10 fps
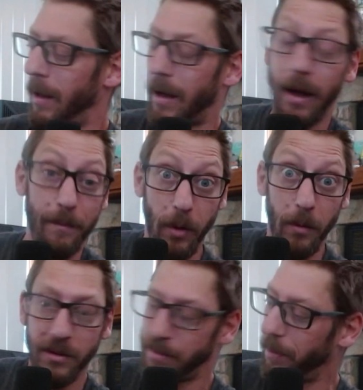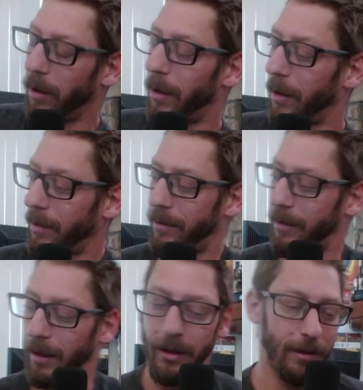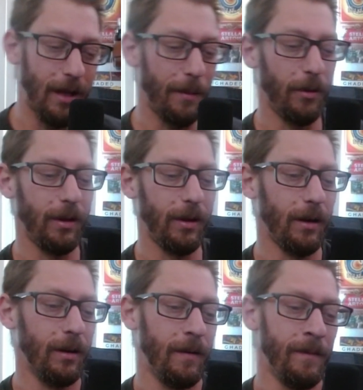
I'm known to spill on this table here.